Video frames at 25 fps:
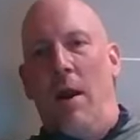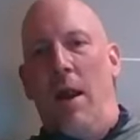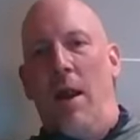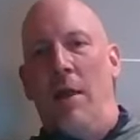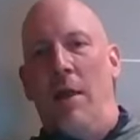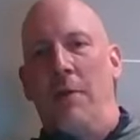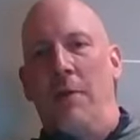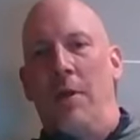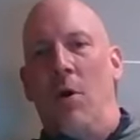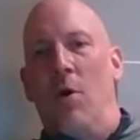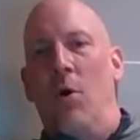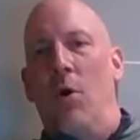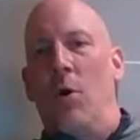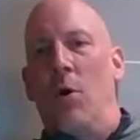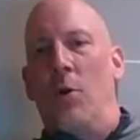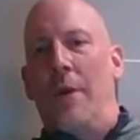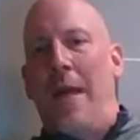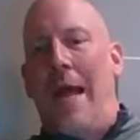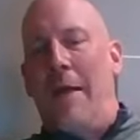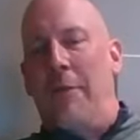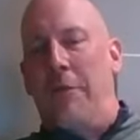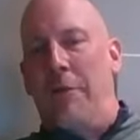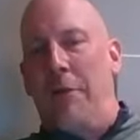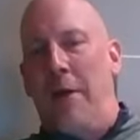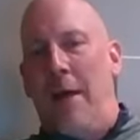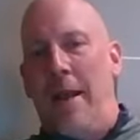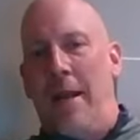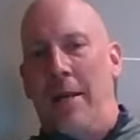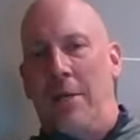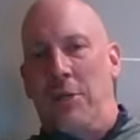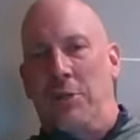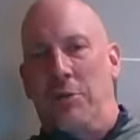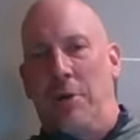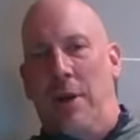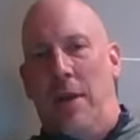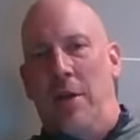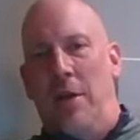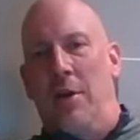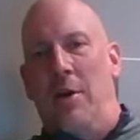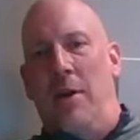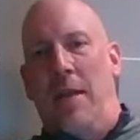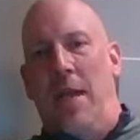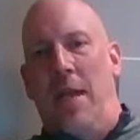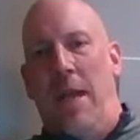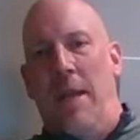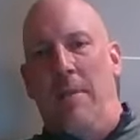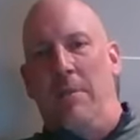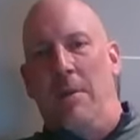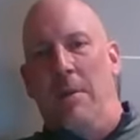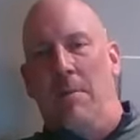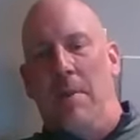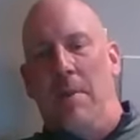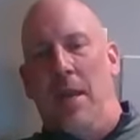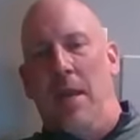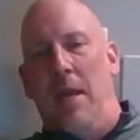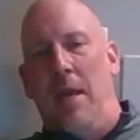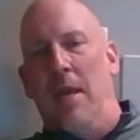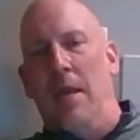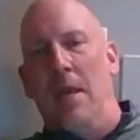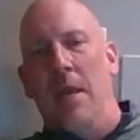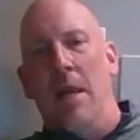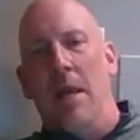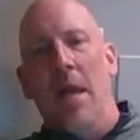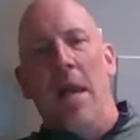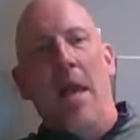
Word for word: And the old athletic trainer came to me